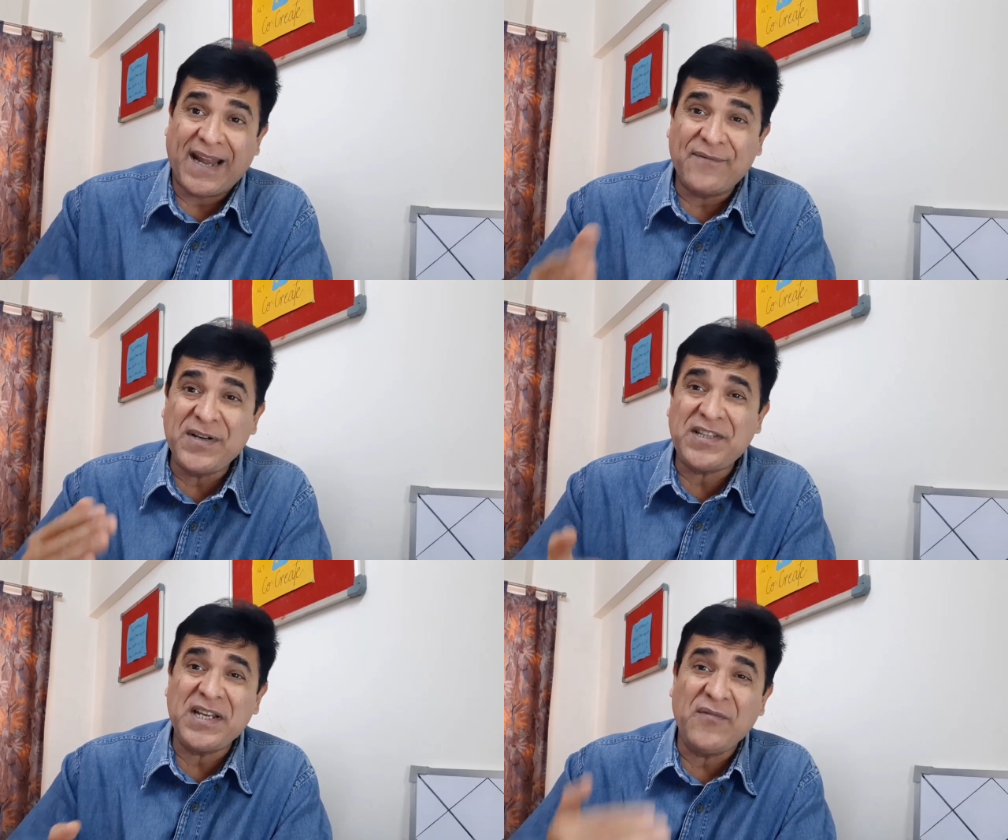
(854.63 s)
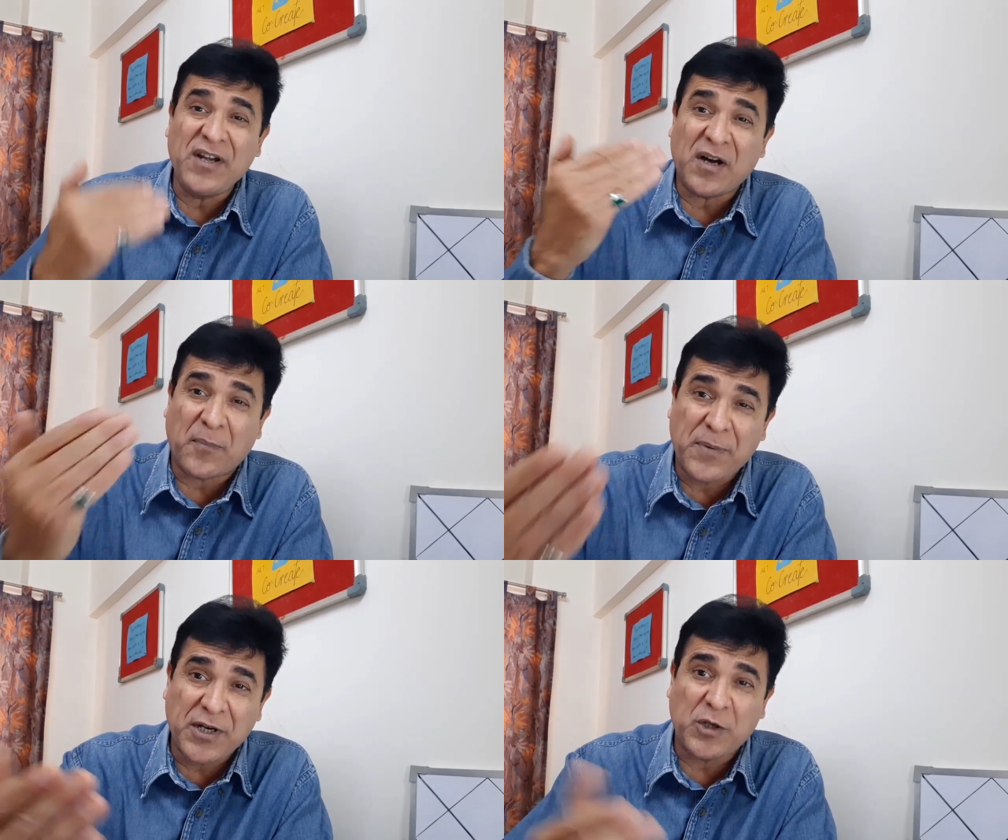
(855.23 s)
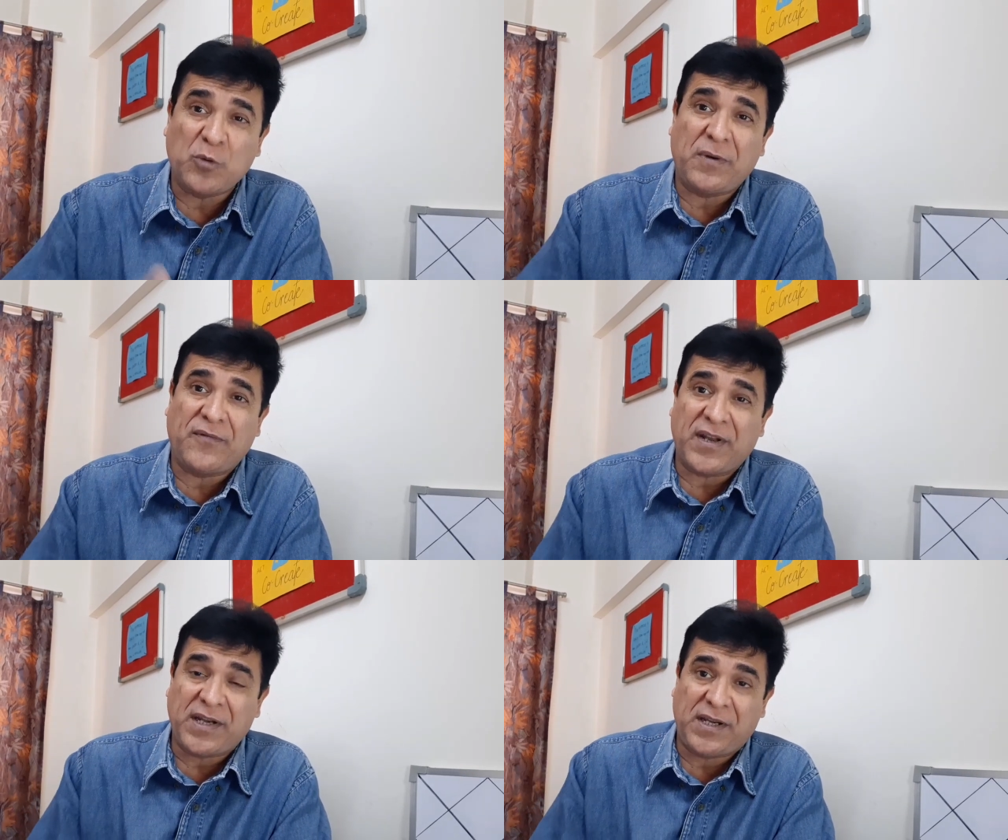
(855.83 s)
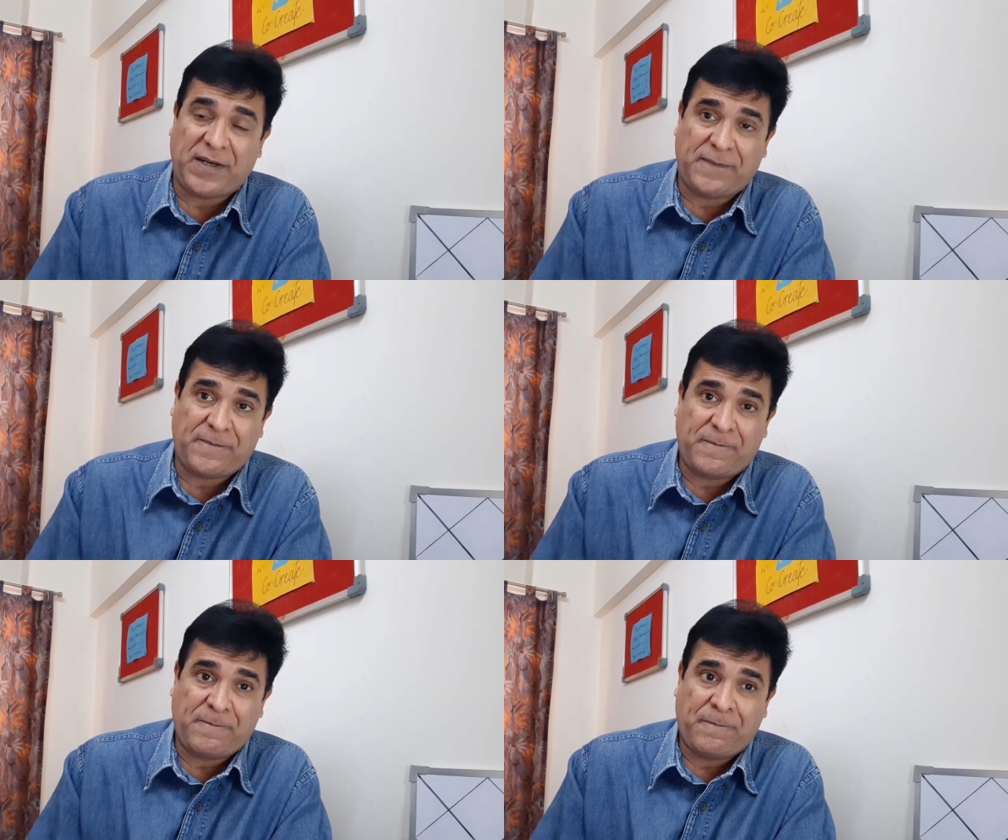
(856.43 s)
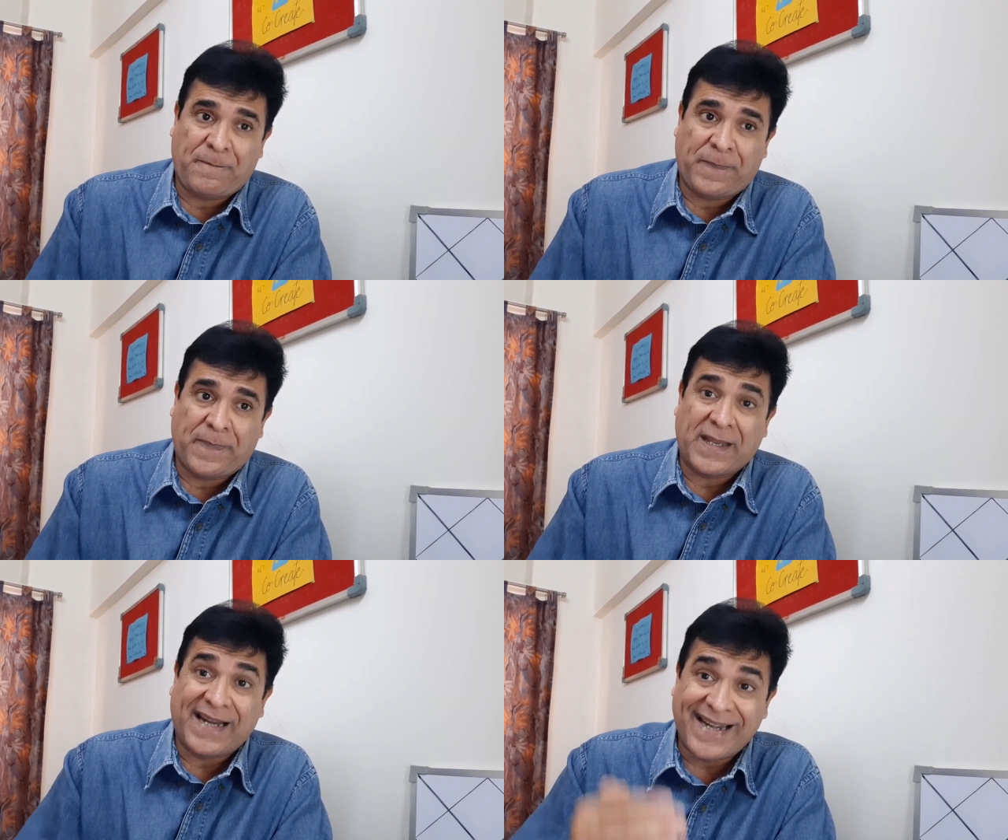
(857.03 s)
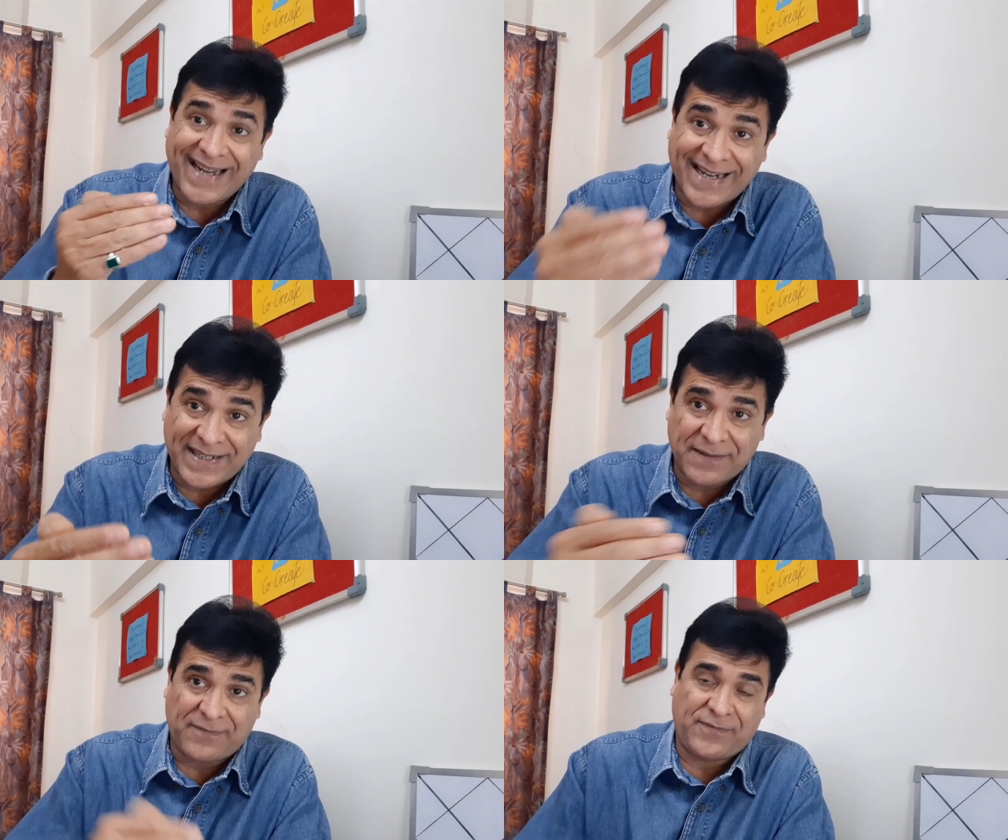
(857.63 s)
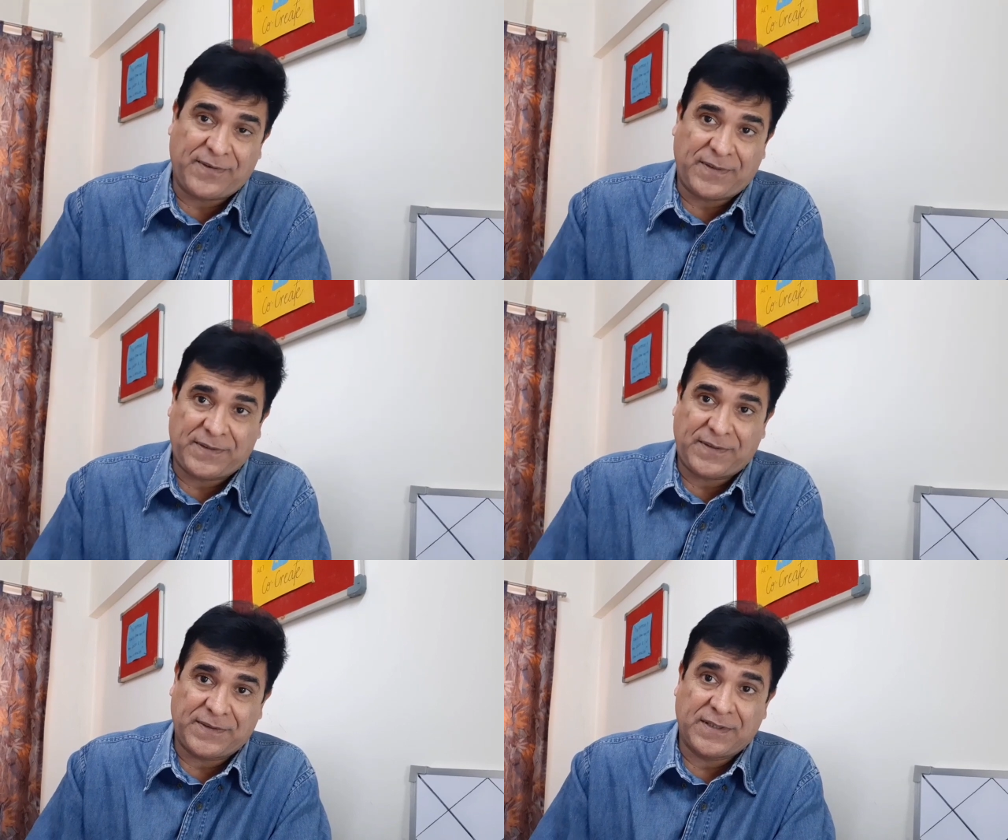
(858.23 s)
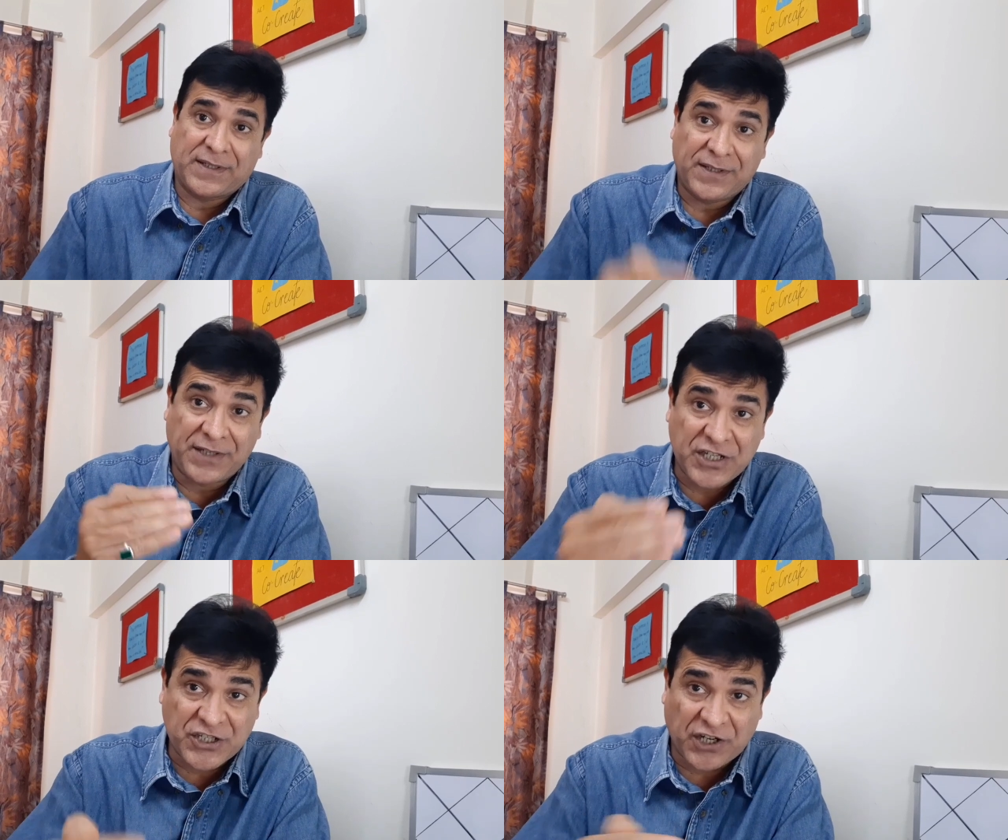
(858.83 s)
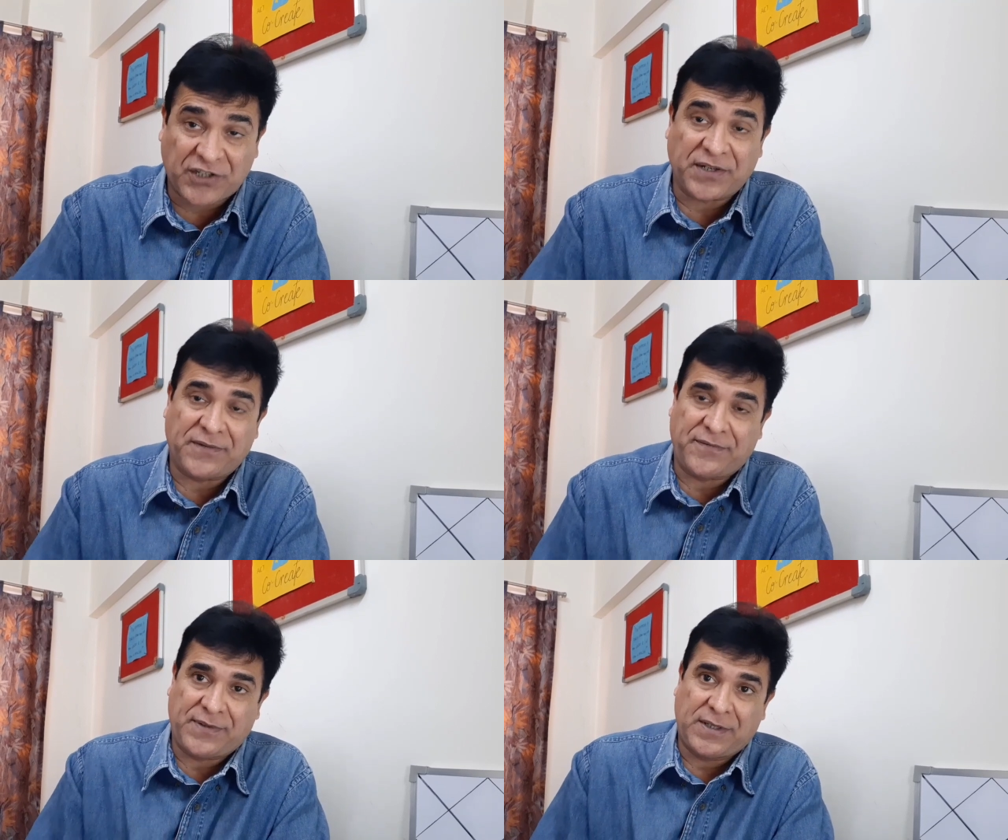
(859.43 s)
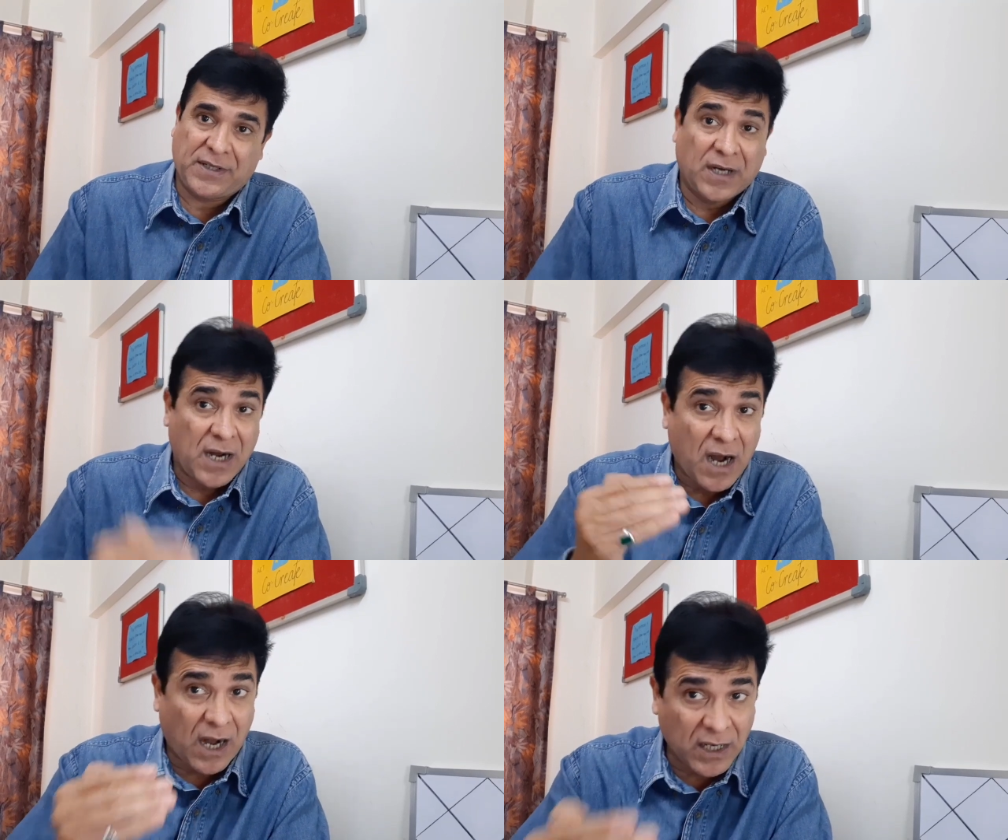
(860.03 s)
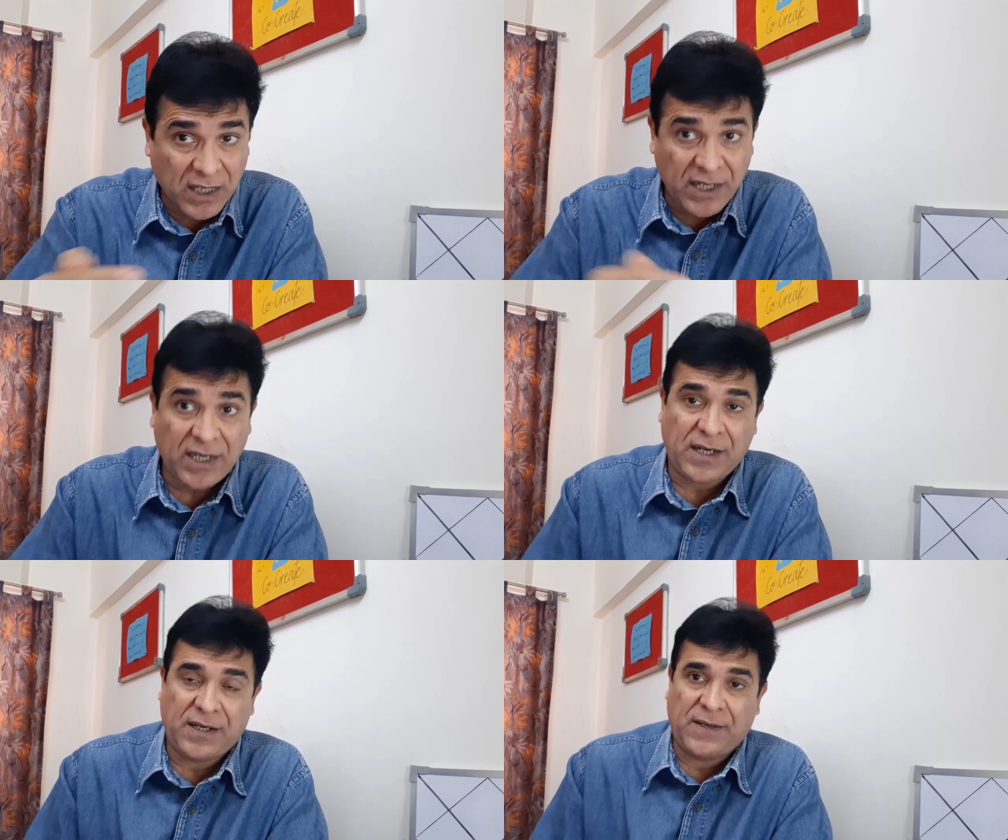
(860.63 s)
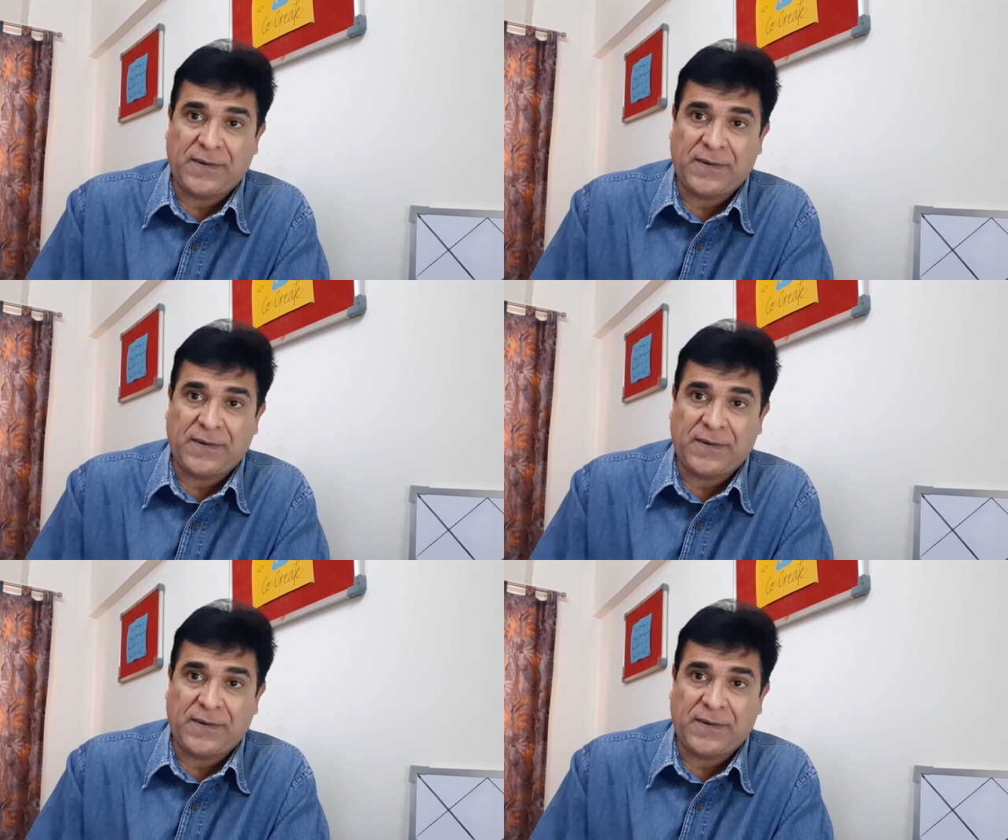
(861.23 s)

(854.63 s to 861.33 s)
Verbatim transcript: everything will appear to be very negative, destructive, ugly,